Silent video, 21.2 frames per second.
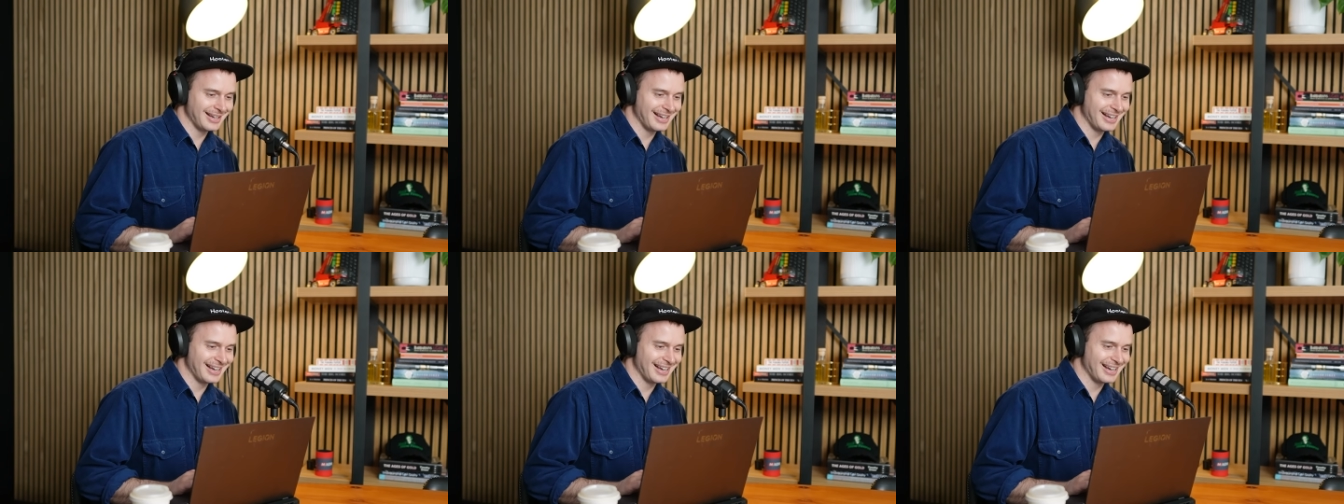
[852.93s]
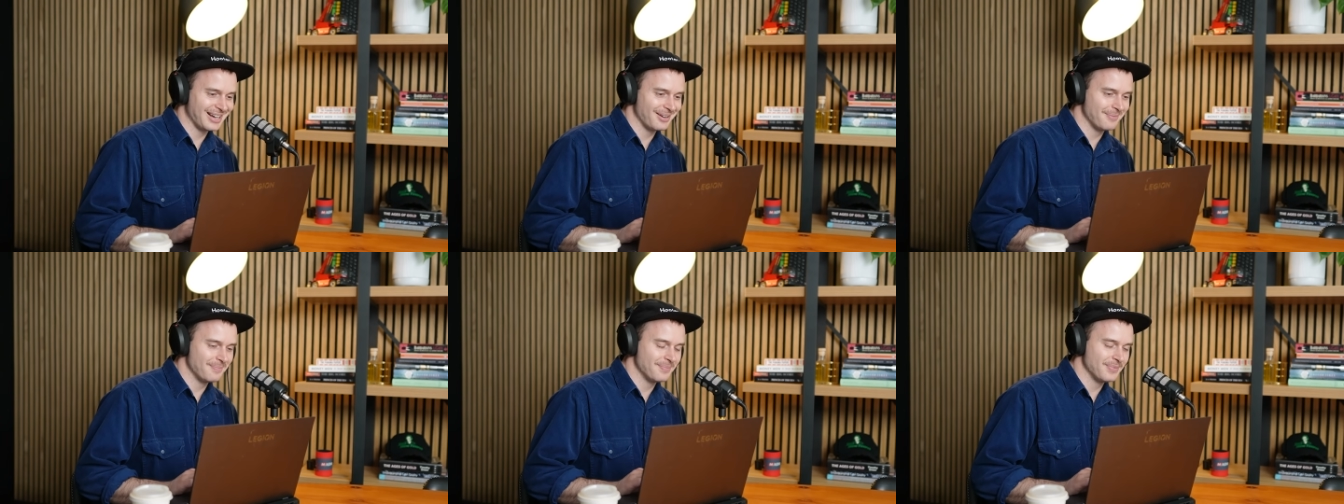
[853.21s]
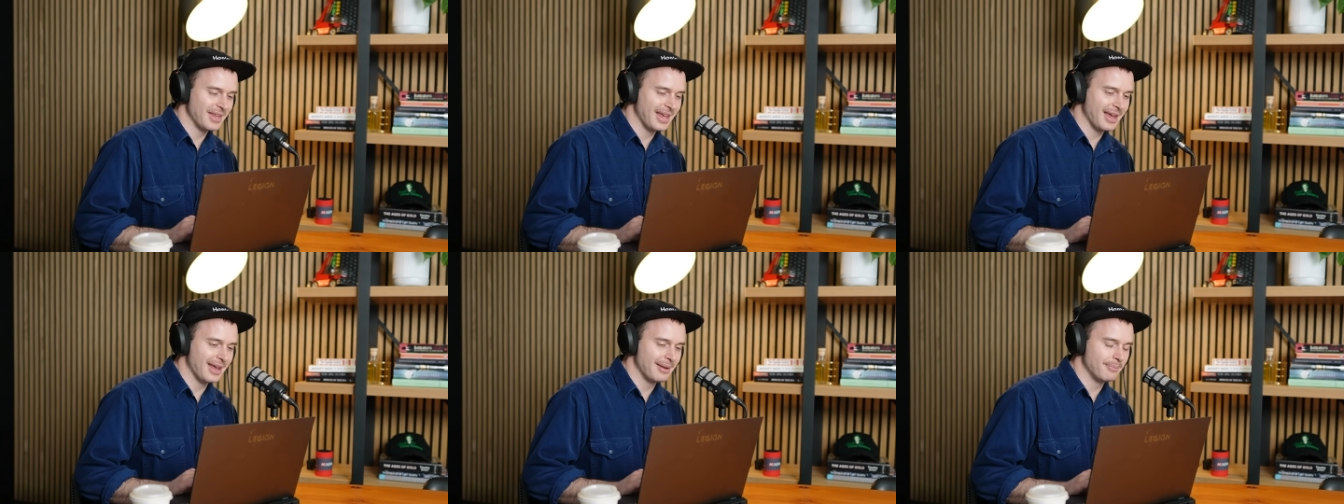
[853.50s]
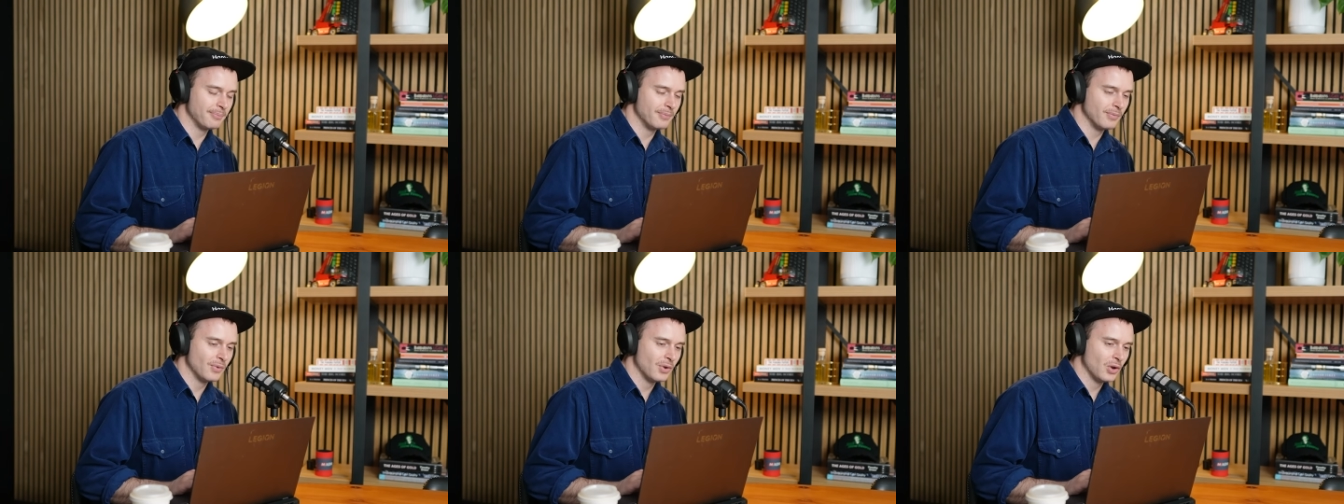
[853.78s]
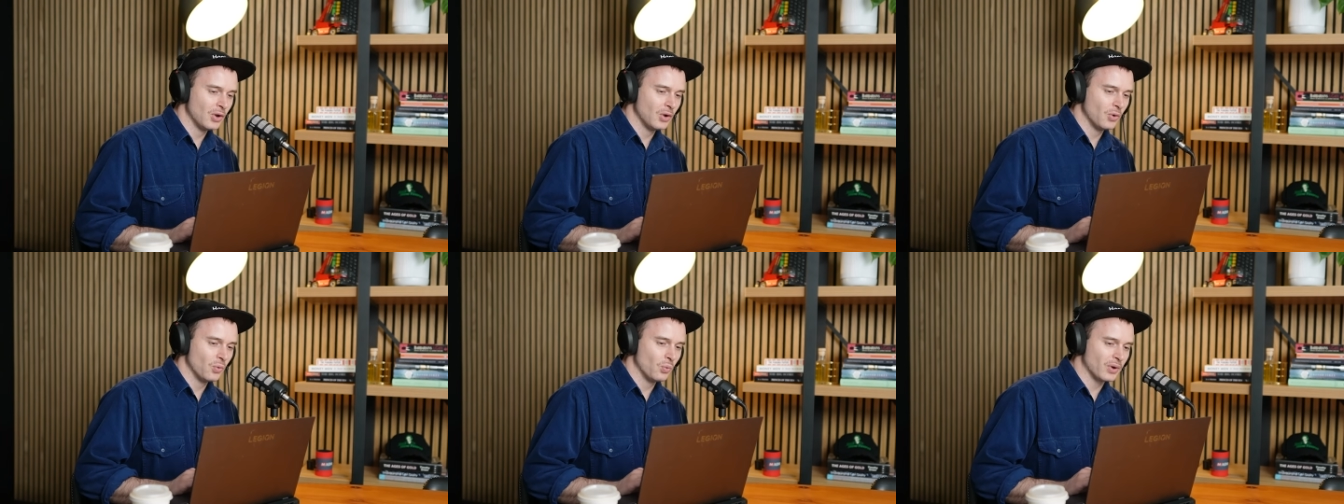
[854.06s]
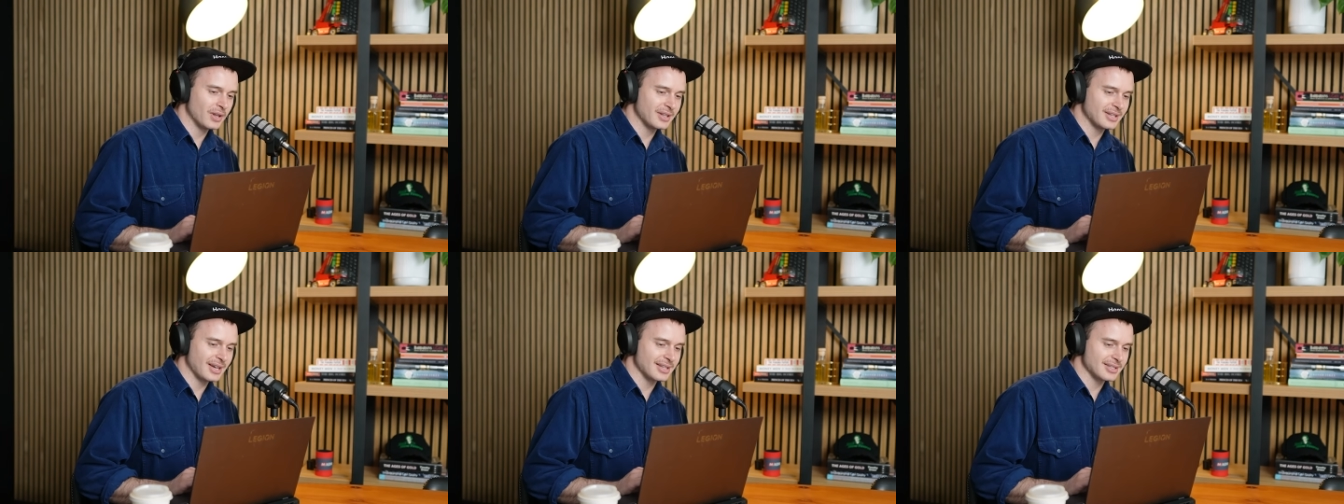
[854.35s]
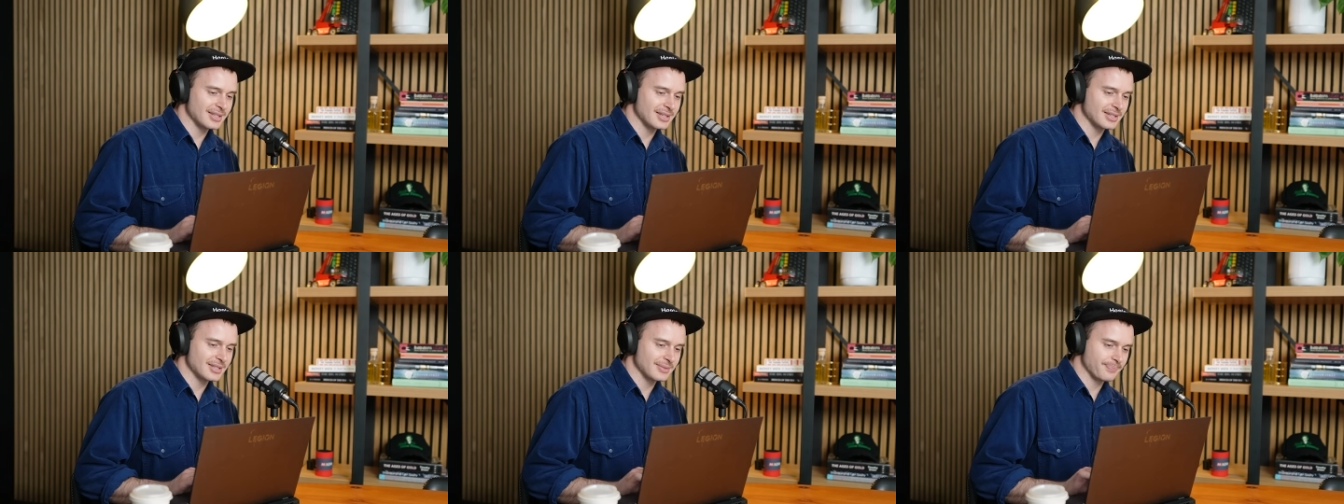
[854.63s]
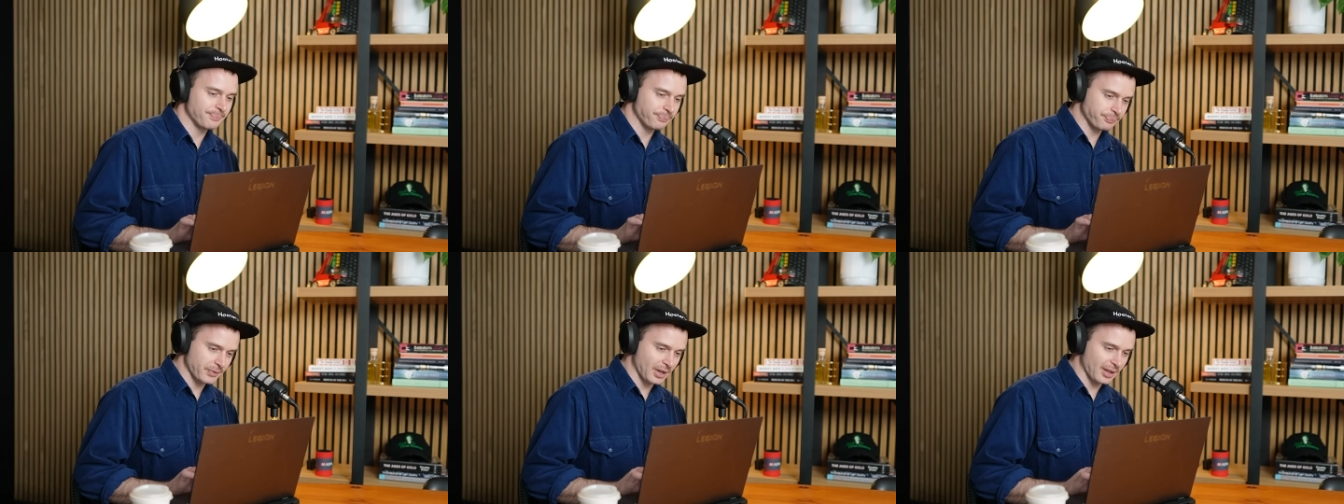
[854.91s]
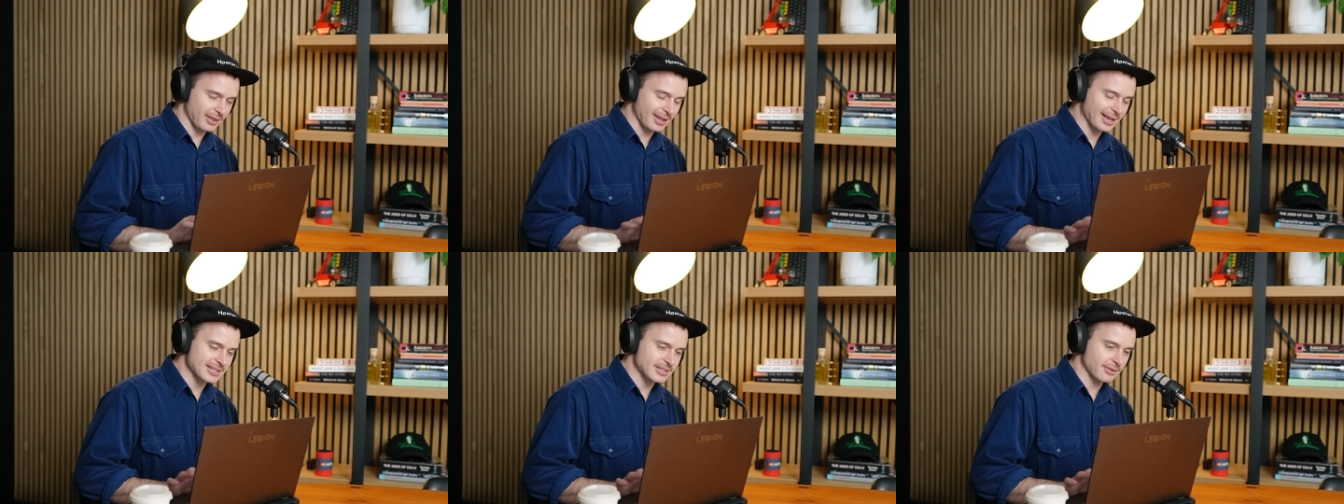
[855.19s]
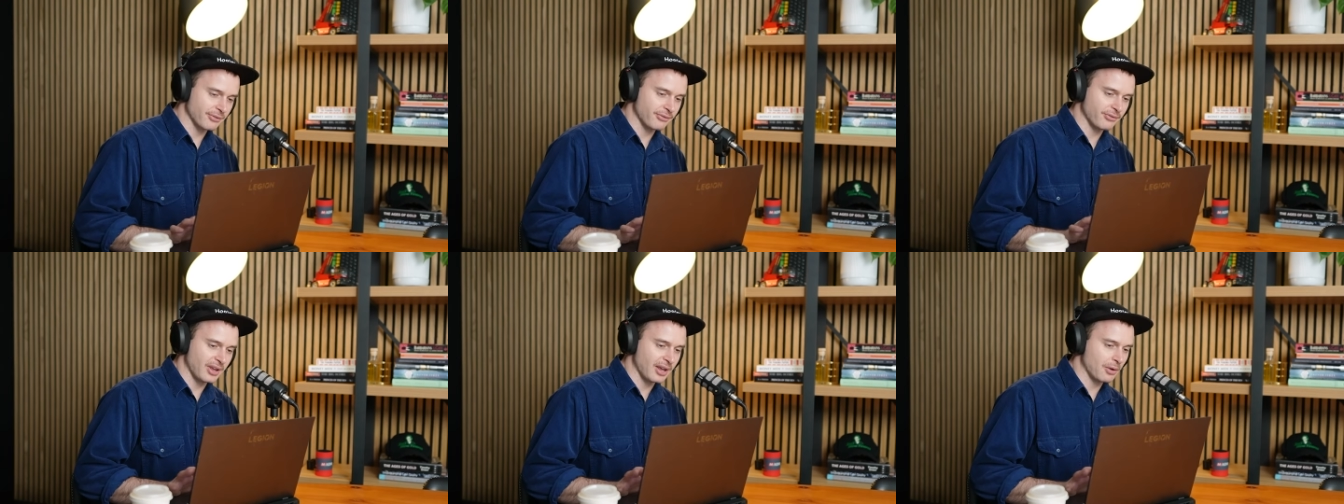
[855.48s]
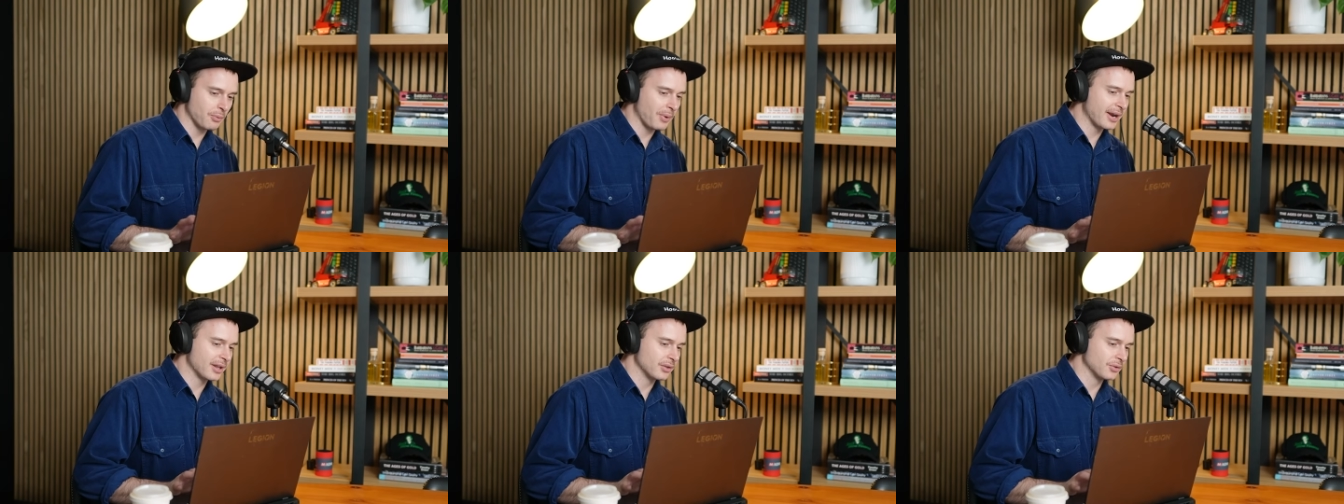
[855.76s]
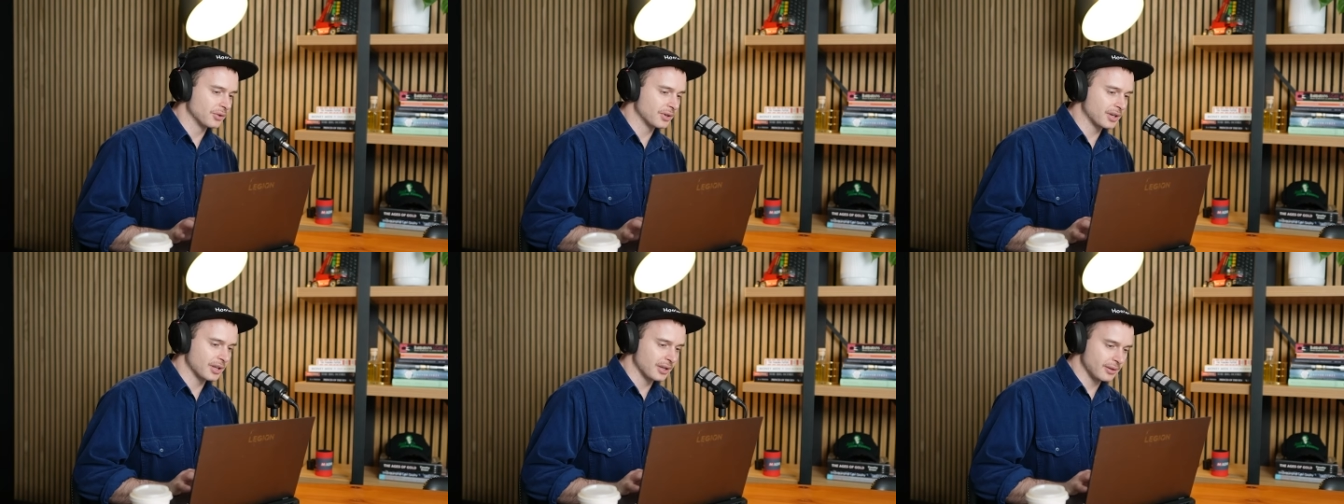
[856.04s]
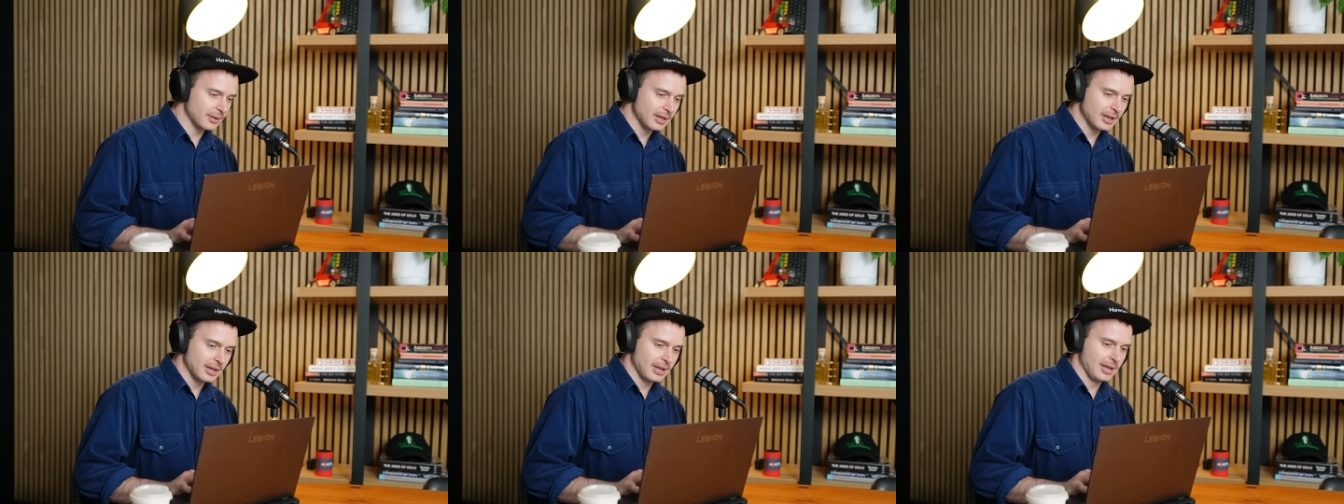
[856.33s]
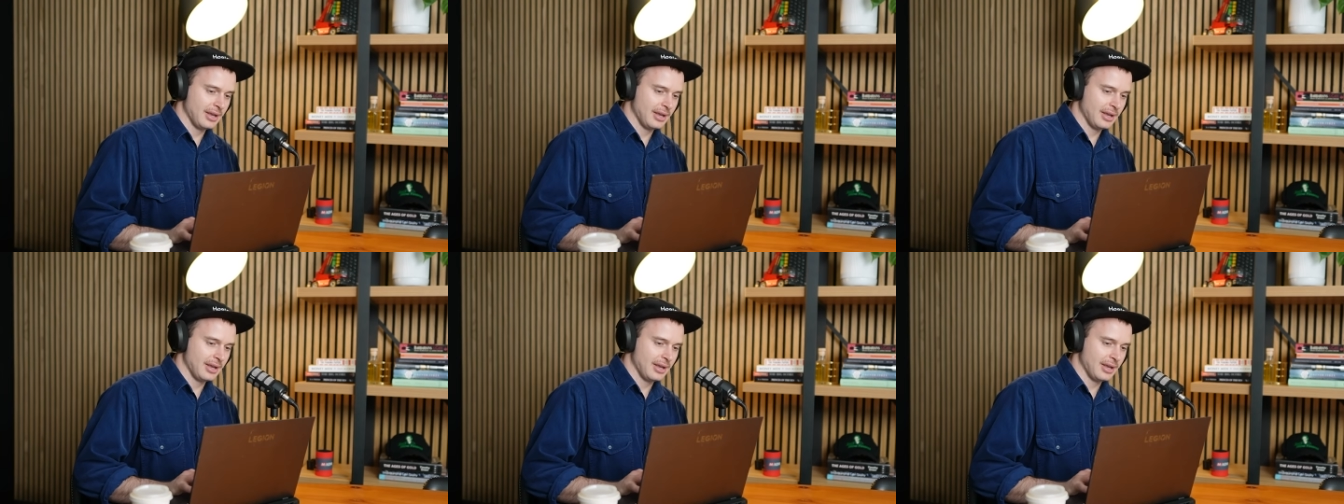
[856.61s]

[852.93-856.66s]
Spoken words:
and what he does is, I think it's a fair way to look at it.